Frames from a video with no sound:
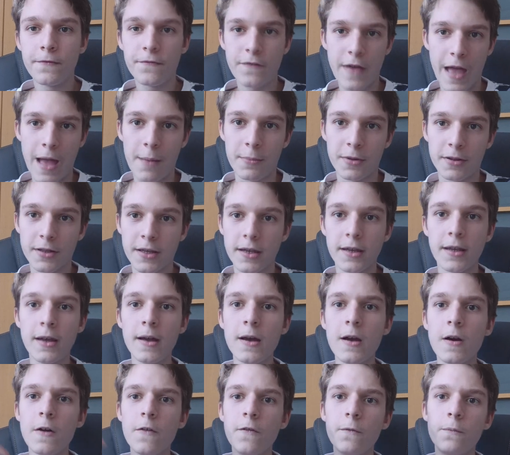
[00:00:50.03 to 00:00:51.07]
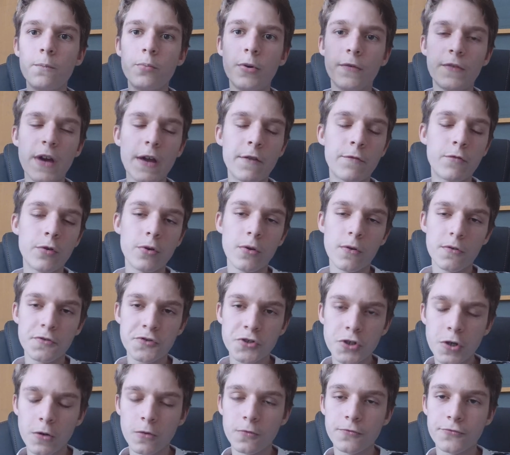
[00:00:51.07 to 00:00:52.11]
family, provide for your
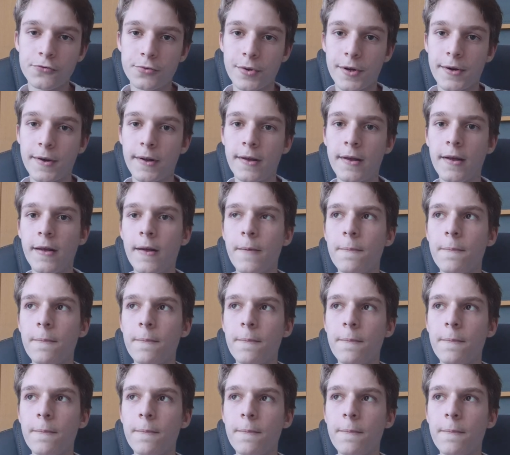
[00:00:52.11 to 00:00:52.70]
children,